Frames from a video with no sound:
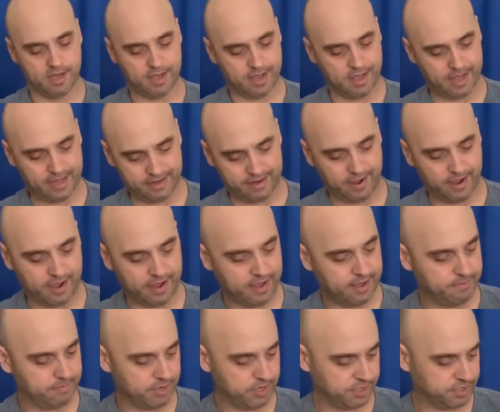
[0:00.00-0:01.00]
And I
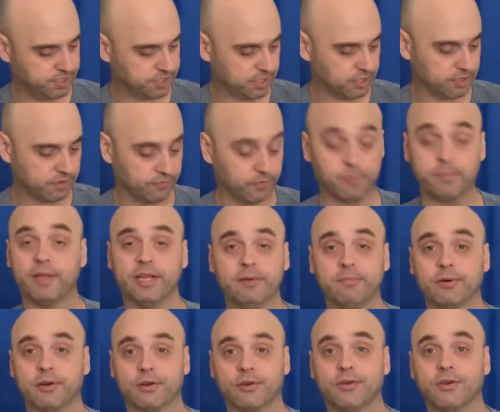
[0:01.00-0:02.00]
am a sucker for peanut
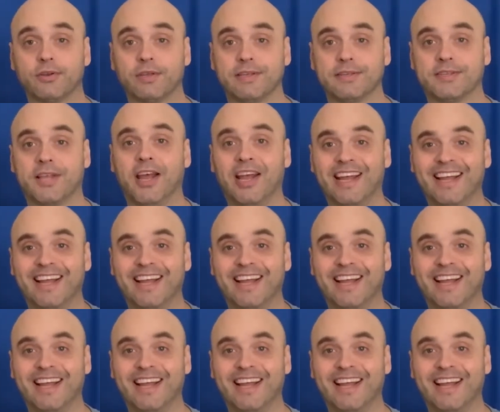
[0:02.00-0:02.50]
butter cookies.